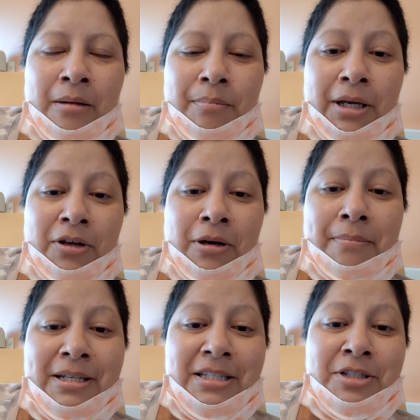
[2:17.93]
But you can
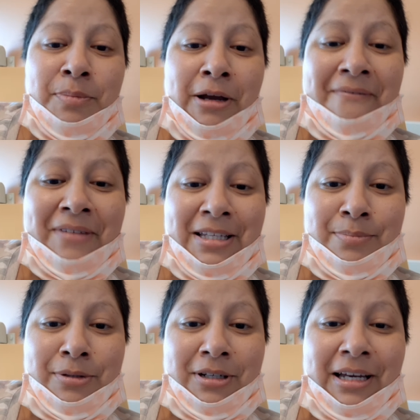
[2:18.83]
message me on
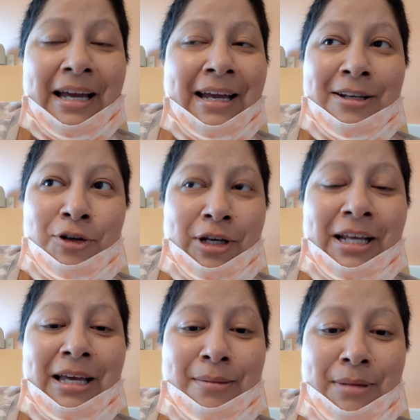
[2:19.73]
Facebook and you
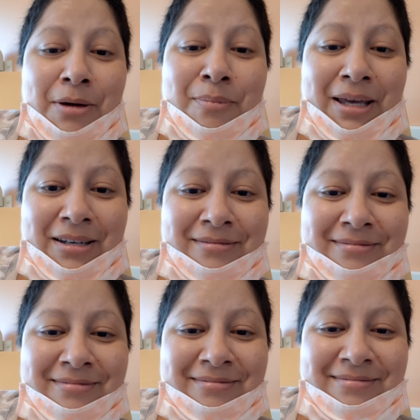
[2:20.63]
can email me.
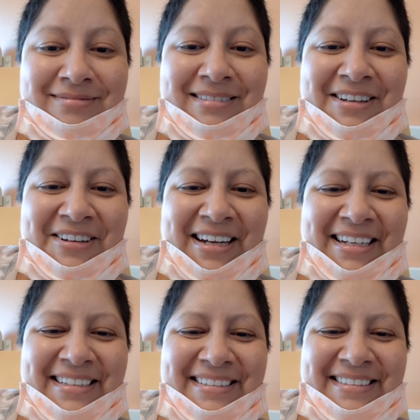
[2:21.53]
All
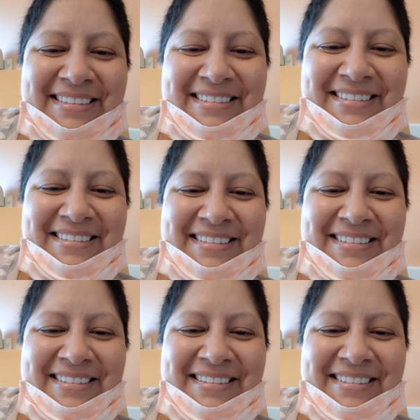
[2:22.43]
right.